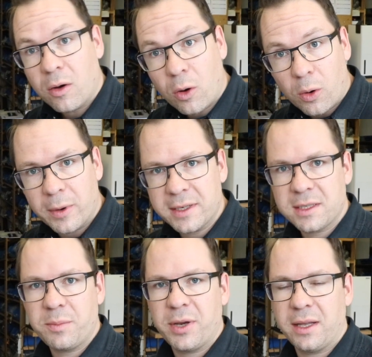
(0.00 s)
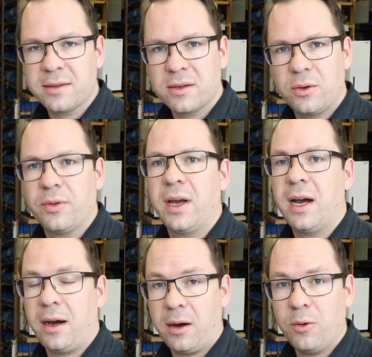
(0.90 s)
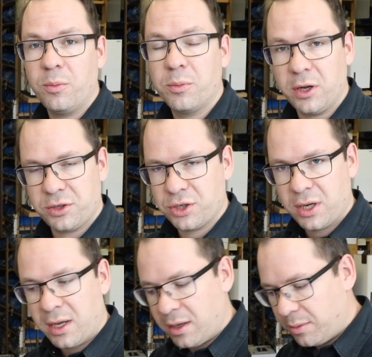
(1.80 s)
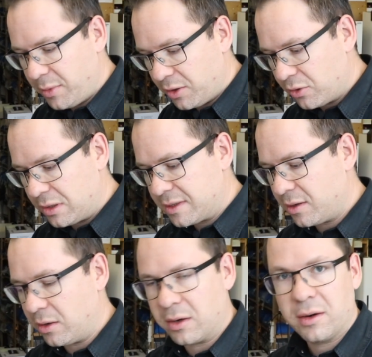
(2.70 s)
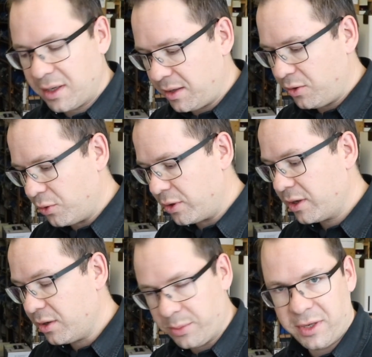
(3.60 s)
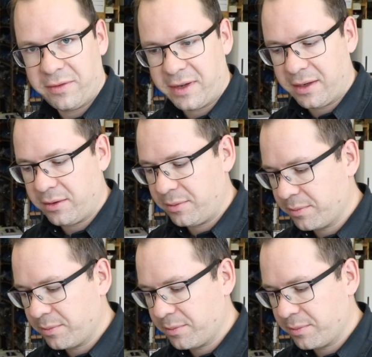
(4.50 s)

always depends on how much minerals are in your humidifier.